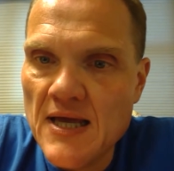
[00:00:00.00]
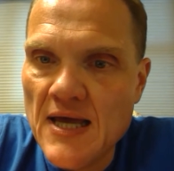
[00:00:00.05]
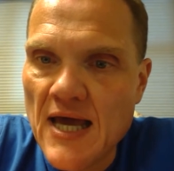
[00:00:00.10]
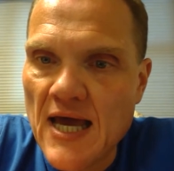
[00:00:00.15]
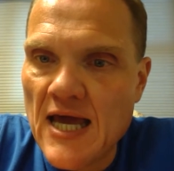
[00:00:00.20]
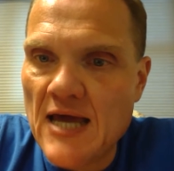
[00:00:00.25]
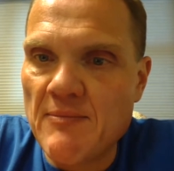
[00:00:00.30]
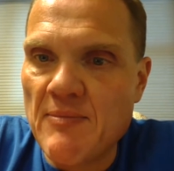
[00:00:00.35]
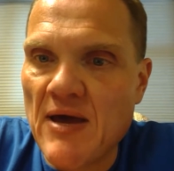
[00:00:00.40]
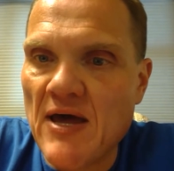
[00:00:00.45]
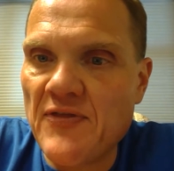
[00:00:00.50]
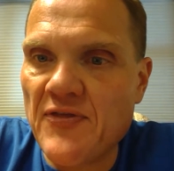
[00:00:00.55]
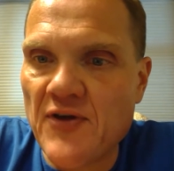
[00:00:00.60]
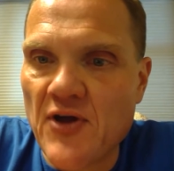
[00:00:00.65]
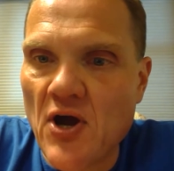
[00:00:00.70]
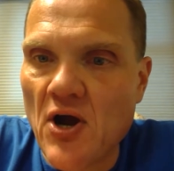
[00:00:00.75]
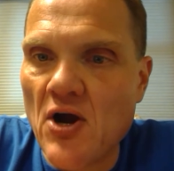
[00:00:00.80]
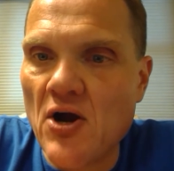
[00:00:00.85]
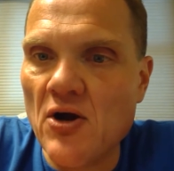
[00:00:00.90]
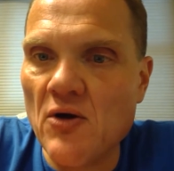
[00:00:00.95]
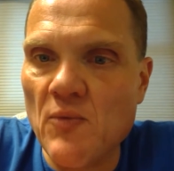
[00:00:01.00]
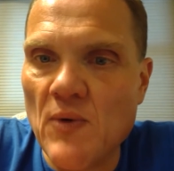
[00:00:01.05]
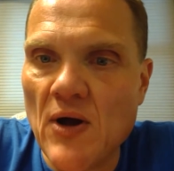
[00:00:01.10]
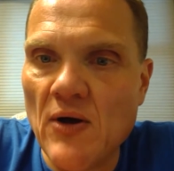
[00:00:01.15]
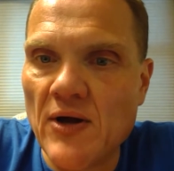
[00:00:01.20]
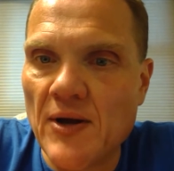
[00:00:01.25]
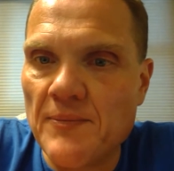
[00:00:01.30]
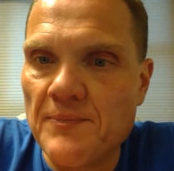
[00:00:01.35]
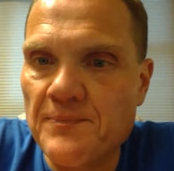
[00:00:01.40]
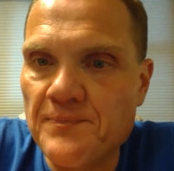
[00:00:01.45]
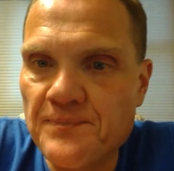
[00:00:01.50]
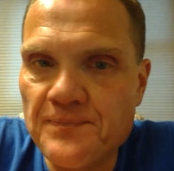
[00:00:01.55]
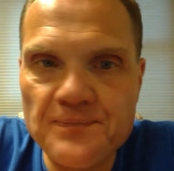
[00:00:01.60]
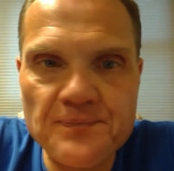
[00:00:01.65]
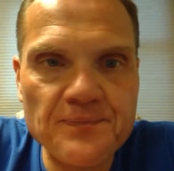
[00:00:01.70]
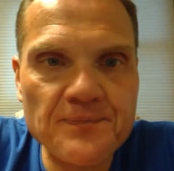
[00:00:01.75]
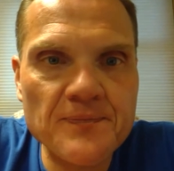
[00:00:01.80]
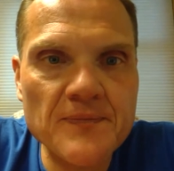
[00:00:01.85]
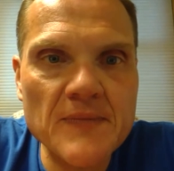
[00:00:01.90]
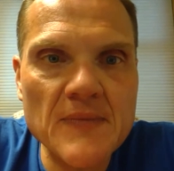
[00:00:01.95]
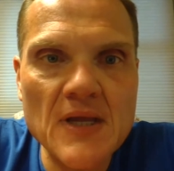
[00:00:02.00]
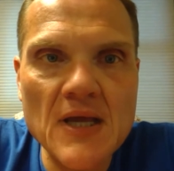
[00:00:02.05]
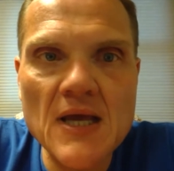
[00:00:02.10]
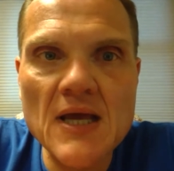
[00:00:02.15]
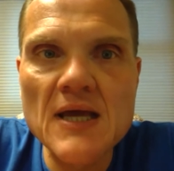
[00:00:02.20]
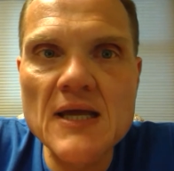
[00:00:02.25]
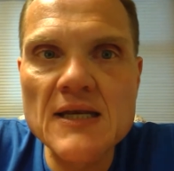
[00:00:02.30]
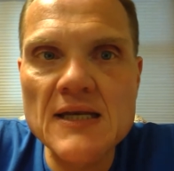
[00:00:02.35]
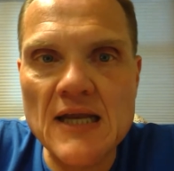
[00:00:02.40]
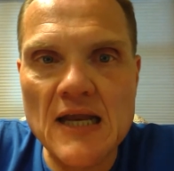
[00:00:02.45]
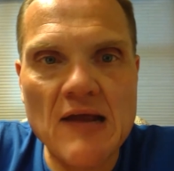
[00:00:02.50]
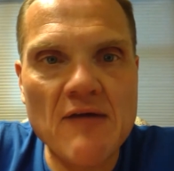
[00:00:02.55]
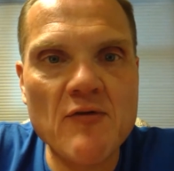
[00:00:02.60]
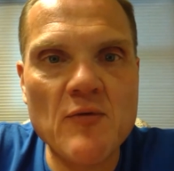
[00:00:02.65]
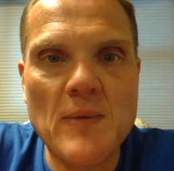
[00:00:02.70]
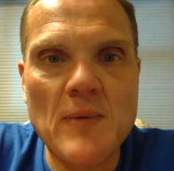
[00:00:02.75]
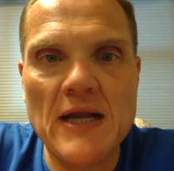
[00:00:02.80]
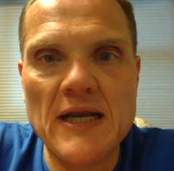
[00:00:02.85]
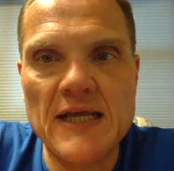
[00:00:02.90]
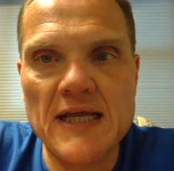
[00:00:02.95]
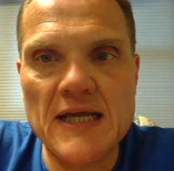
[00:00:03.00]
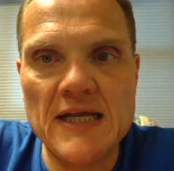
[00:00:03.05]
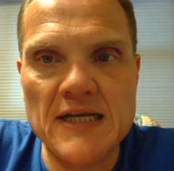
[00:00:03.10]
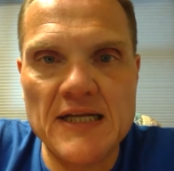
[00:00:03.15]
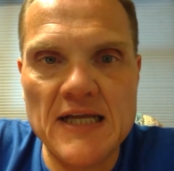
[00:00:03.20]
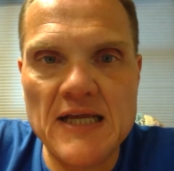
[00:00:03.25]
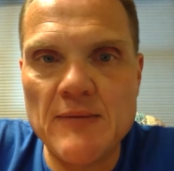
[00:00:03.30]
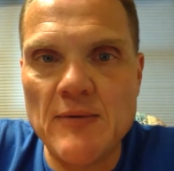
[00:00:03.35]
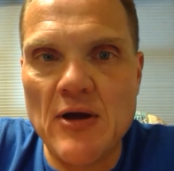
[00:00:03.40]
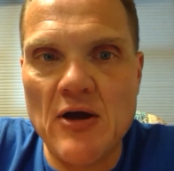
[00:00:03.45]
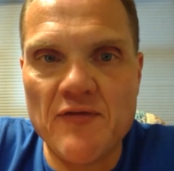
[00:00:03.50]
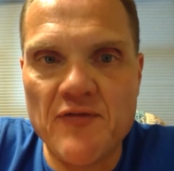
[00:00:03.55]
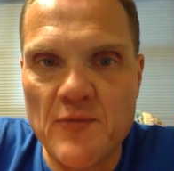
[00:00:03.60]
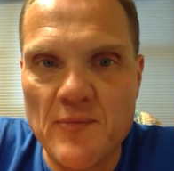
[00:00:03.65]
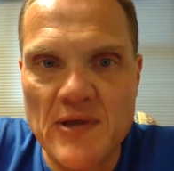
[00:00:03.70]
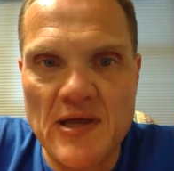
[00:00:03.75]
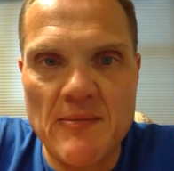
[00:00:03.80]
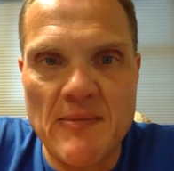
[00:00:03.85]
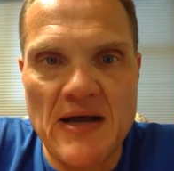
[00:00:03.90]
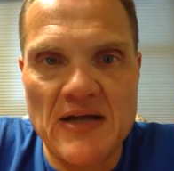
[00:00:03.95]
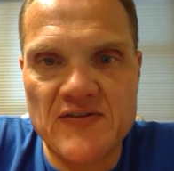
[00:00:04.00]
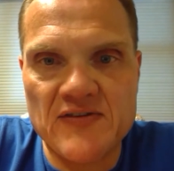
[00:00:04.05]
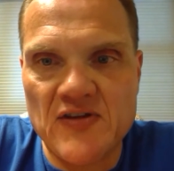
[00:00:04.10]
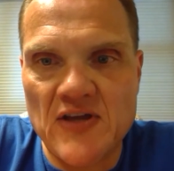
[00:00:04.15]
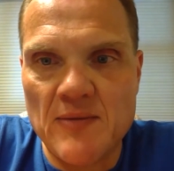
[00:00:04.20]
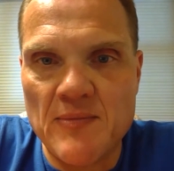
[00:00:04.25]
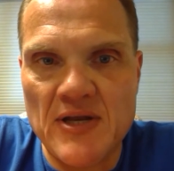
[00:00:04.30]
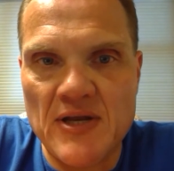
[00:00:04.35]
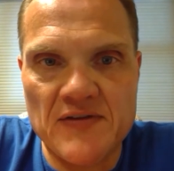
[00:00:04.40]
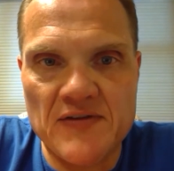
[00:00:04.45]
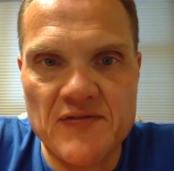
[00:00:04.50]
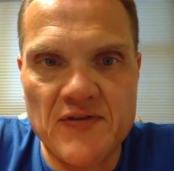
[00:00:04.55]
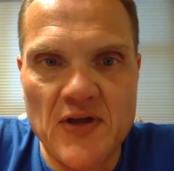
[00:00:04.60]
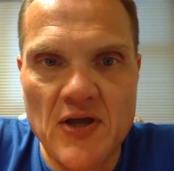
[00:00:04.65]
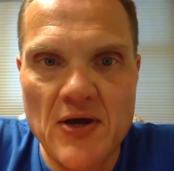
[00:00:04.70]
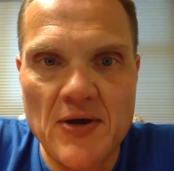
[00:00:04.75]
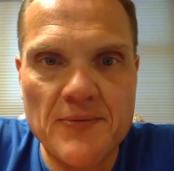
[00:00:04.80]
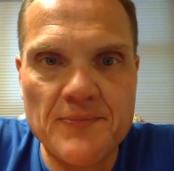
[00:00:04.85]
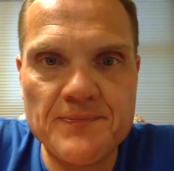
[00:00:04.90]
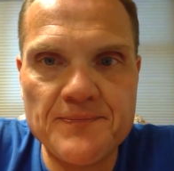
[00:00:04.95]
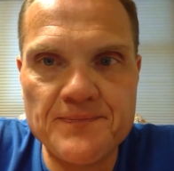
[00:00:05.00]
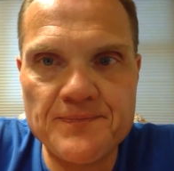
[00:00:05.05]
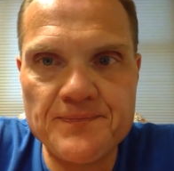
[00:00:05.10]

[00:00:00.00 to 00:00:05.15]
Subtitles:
Hey, Beth and Carl, welcome. Did everybody get an email from me about 10 minutes ago?